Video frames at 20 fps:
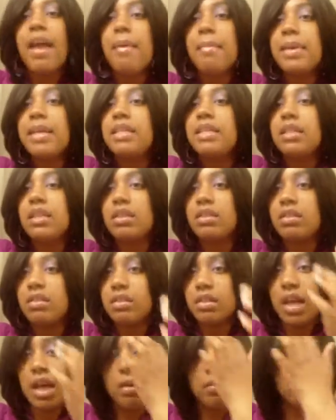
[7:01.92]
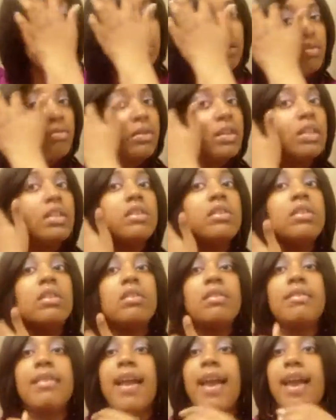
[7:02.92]
I had my scissors, I would really
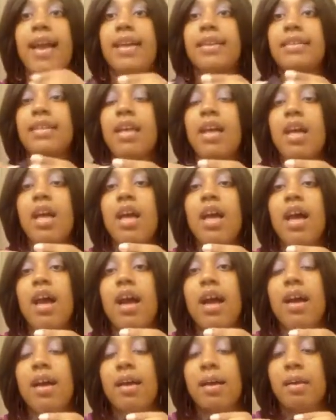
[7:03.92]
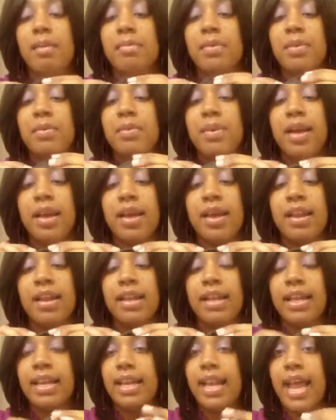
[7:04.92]
show you guys. You want
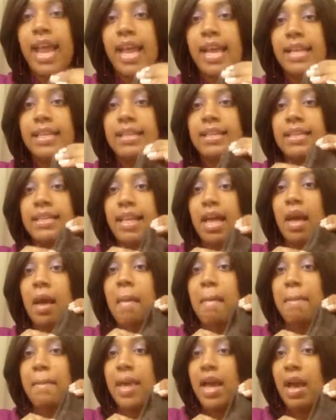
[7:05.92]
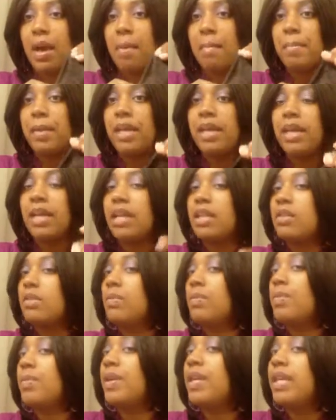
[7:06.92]
a nice amount,
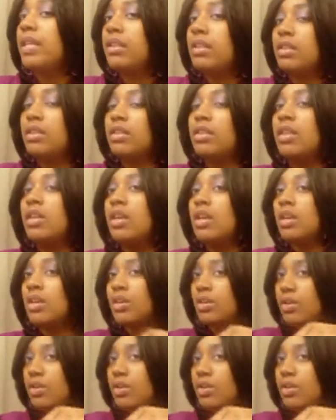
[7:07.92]
because once